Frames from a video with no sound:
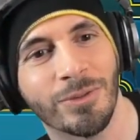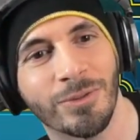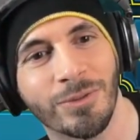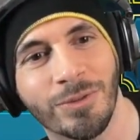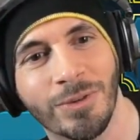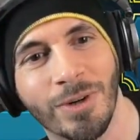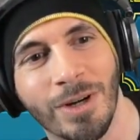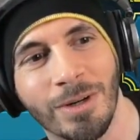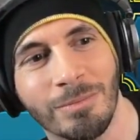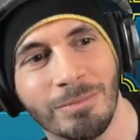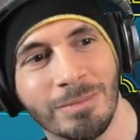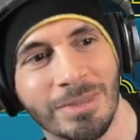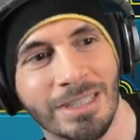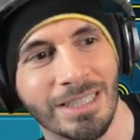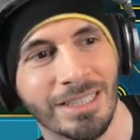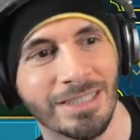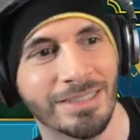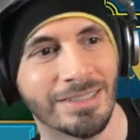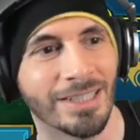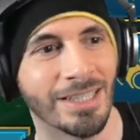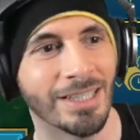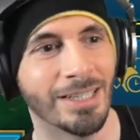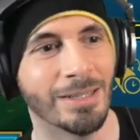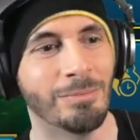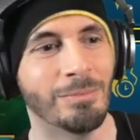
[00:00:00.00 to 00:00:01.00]
from
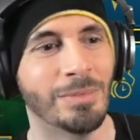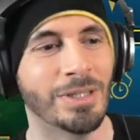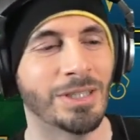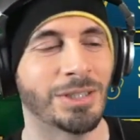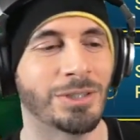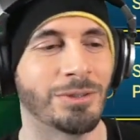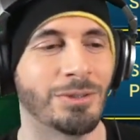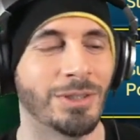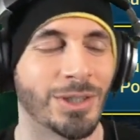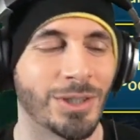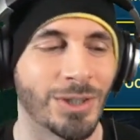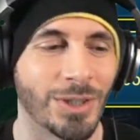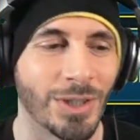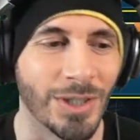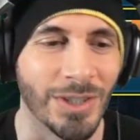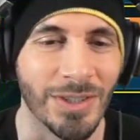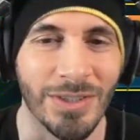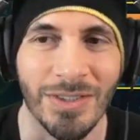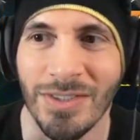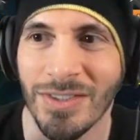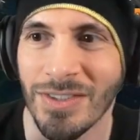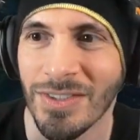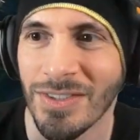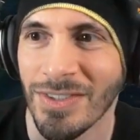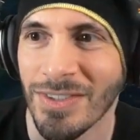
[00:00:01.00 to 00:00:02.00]
these mystery
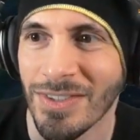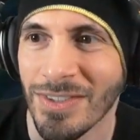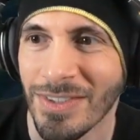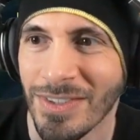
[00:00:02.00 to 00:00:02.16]
shards.